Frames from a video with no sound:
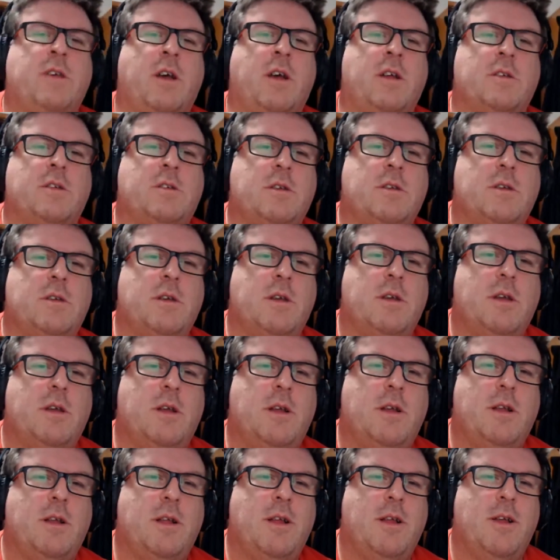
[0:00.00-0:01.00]
the Joomla
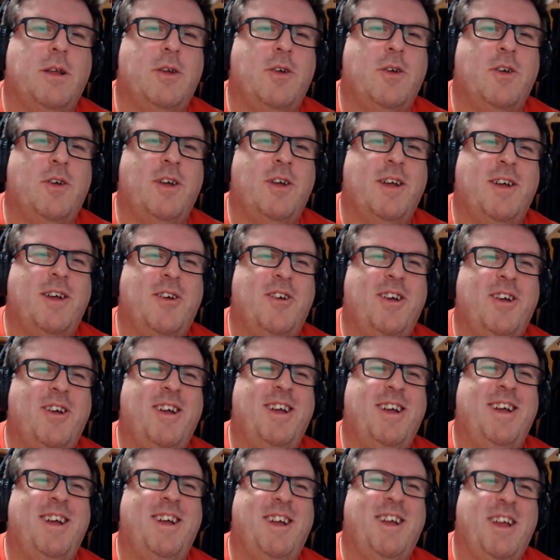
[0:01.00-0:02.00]
version isn't updated. The
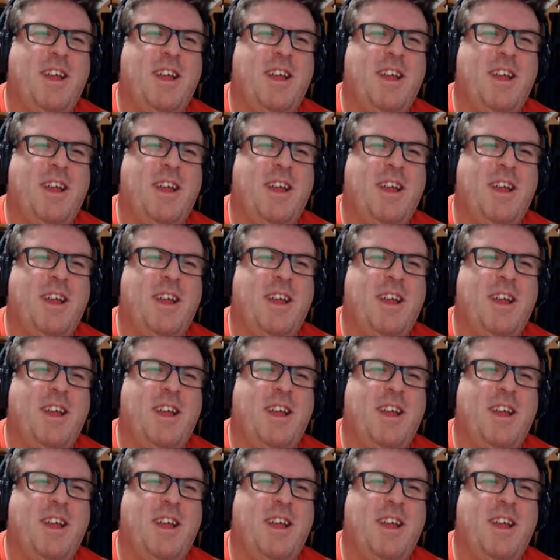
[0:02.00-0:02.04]
Joomla